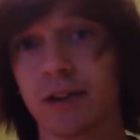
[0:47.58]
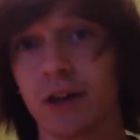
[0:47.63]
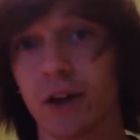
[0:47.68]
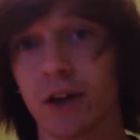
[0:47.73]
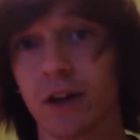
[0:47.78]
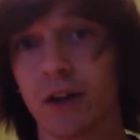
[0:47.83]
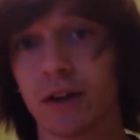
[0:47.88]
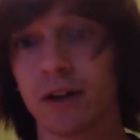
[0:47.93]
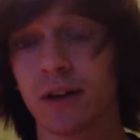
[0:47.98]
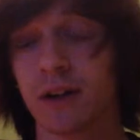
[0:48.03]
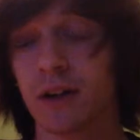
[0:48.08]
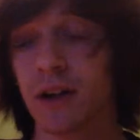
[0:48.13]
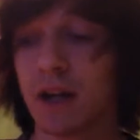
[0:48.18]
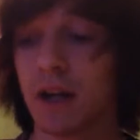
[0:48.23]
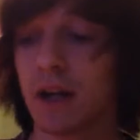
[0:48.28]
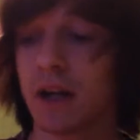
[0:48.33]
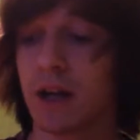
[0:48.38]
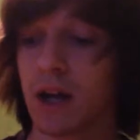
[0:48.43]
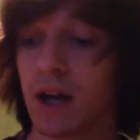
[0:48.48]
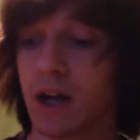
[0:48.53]
gun
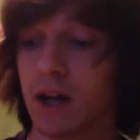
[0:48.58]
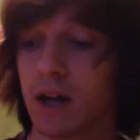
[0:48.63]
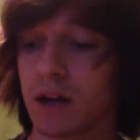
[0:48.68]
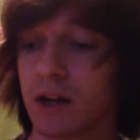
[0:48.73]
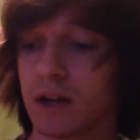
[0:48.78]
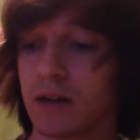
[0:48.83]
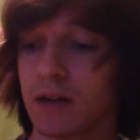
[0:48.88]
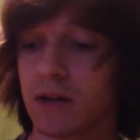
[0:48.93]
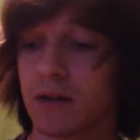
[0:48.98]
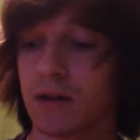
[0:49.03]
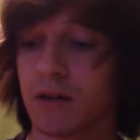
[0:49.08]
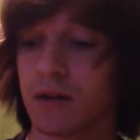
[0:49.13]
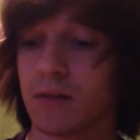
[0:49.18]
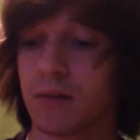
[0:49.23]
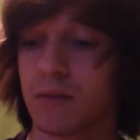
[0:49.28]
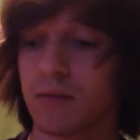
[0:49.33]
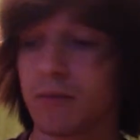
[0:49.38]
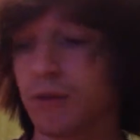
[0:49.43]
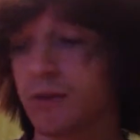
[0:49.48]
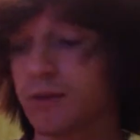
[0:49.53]
and
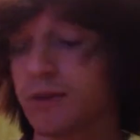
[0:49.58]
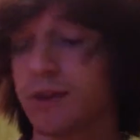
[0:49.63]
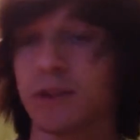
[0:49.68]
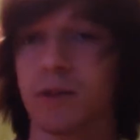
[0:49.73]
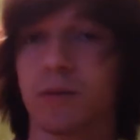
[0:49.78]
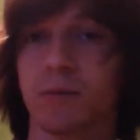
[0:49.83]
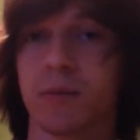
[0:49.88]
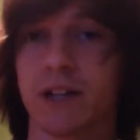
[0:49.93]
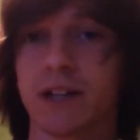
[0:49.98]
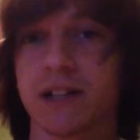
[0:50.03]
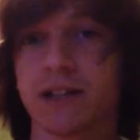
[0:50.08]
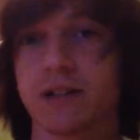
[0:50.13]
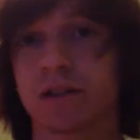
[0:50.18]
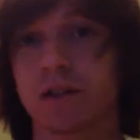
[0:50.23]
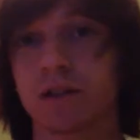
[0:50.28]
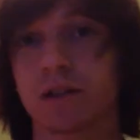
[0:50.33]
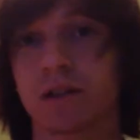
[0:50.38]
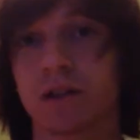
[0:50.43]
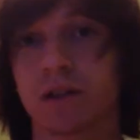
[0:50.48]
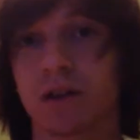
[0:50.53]
melting the
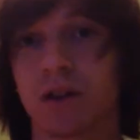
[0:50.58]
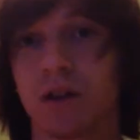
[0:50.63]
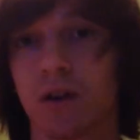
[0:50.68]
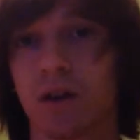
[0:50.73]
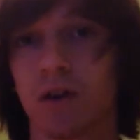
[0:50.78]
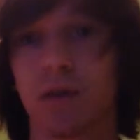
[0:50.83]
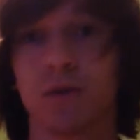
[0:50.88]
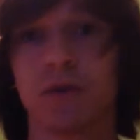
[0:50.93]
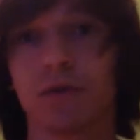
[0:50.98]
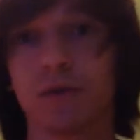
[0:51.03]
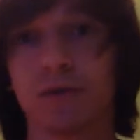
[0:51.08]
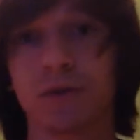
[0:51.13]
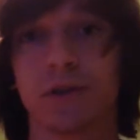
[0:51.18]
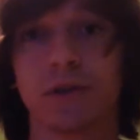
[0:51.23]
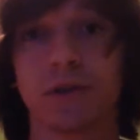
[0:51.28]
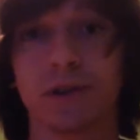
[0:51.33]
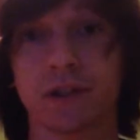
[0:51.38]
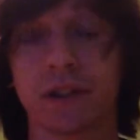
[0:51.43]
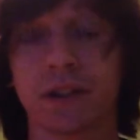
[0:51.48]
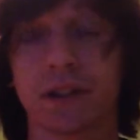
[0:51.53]
plastic all over
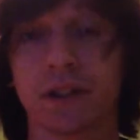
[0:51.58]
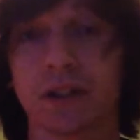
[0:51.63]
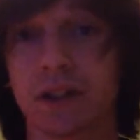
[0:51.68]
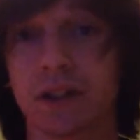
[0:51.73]
it,